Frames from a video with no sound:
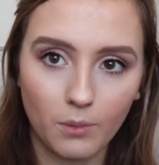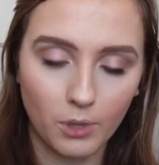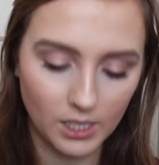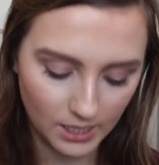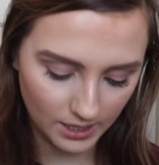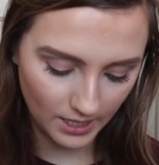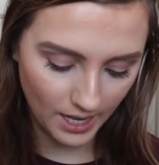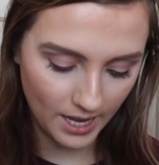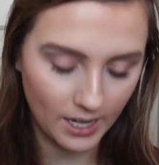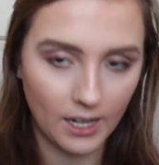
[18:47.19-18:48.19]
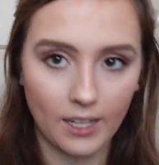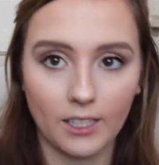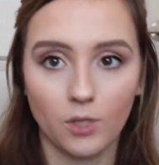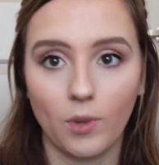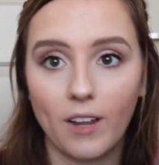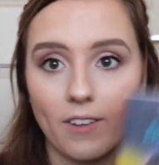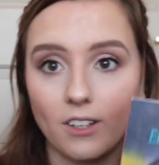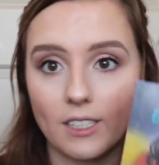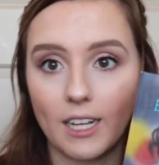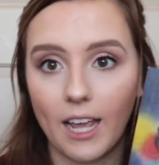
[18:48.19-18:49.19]
Princess Diana, and this one I
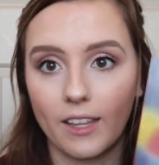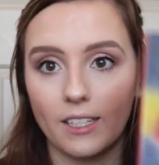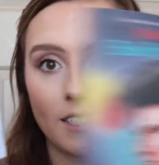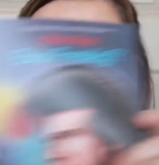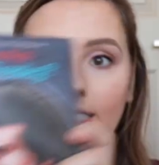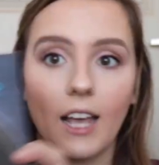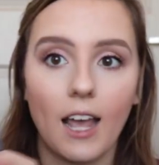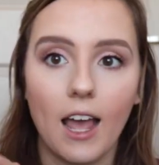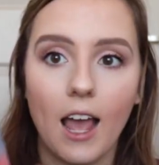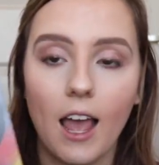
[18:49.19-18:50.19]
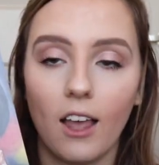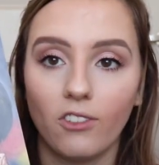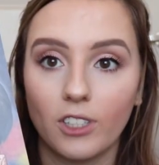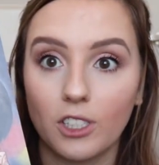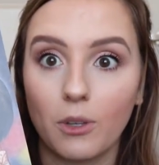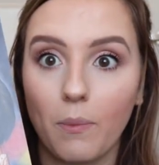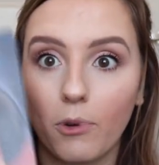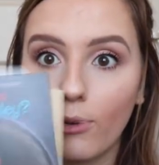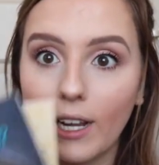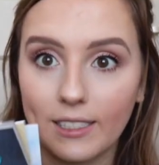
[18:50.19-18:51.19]
found today, this is Elvis
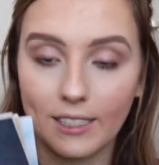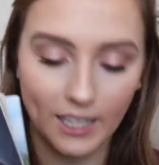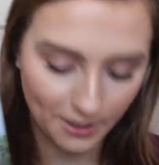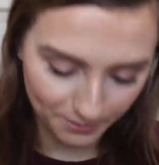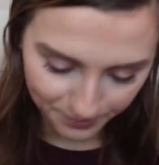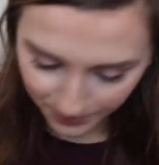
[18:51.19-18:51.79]
Presley.